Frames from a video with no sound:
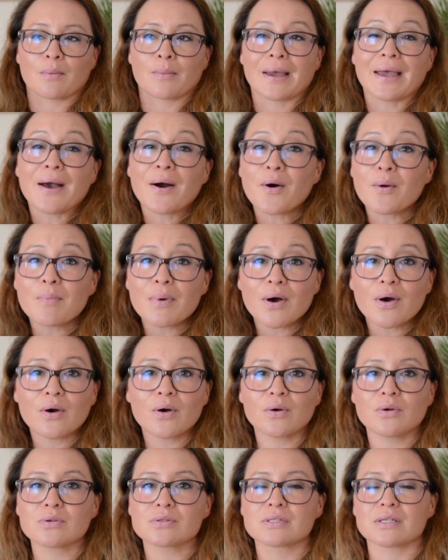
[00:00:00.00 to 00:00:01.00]
on my
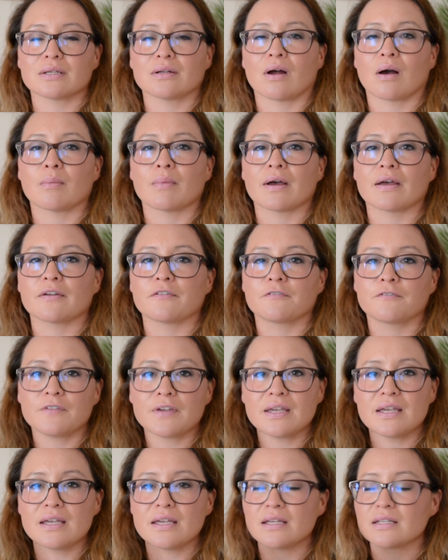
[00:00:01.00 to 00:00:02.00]
elbows and on my
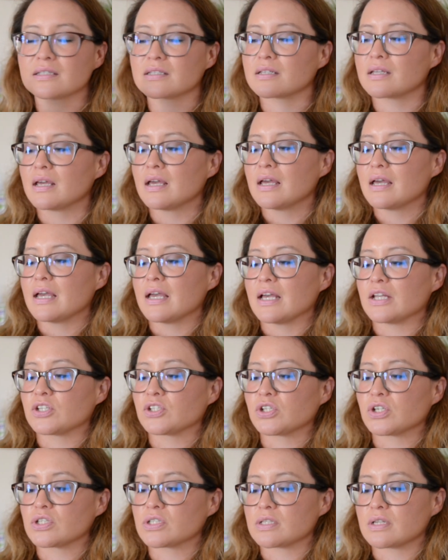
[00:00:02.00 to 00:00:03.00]
feet.
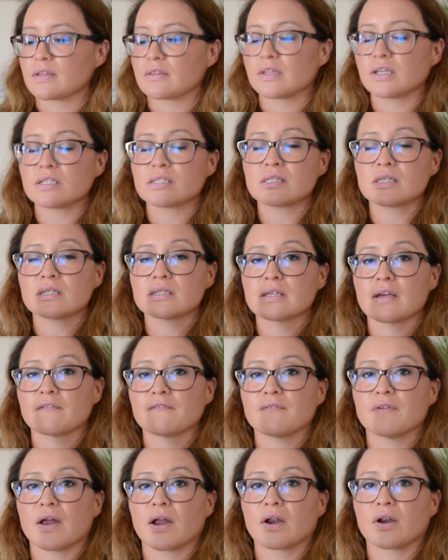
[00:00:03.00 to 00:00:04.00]
It's just, this is a
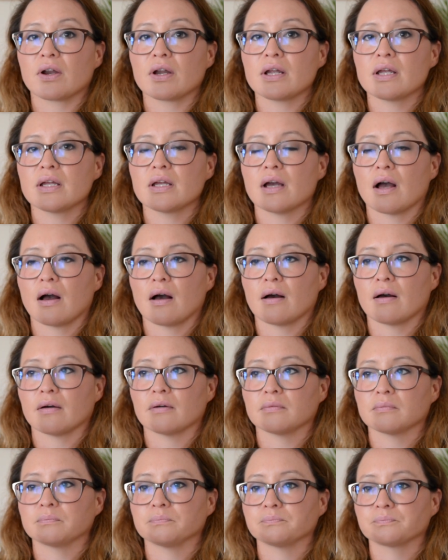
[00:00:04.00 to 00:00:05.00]
very
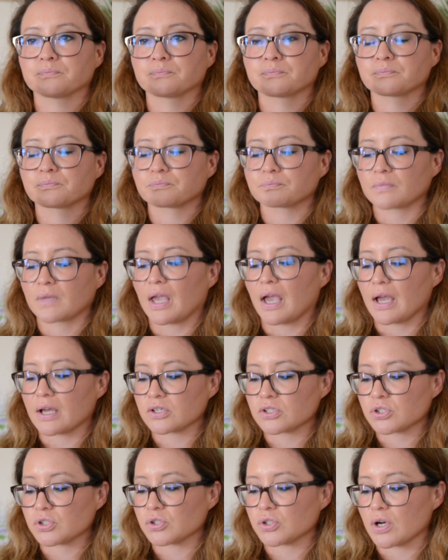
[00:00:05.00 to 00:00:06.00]
um,
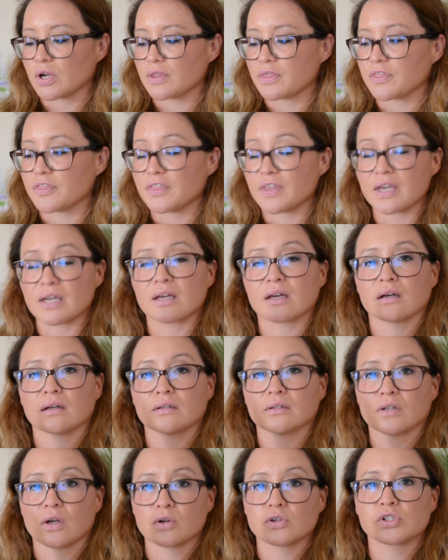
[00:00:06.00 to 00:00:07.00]
extra thick
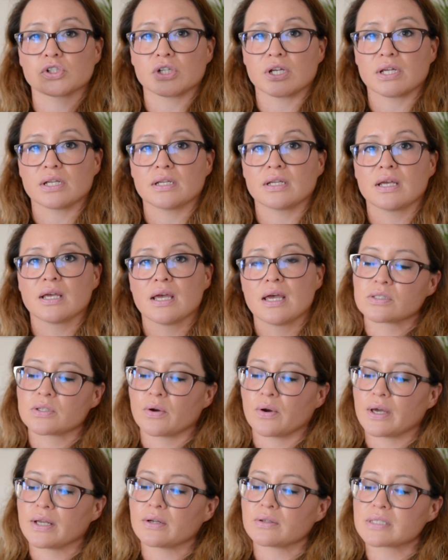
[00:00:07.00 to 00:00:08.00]
lotion.
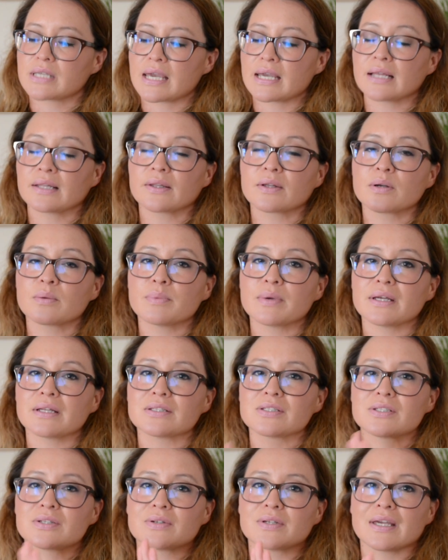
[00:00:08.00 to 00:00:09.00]
So it'll take a little
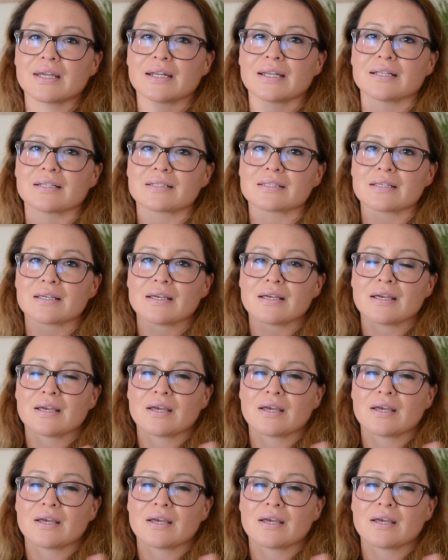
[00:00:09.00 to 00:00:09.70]
bit to get it